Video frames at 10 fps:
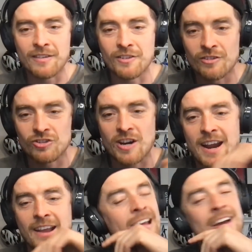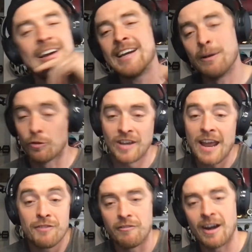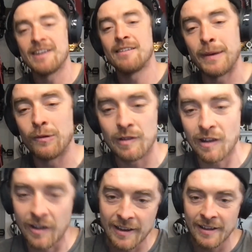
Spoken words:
on track. It wasn't every race, but it was like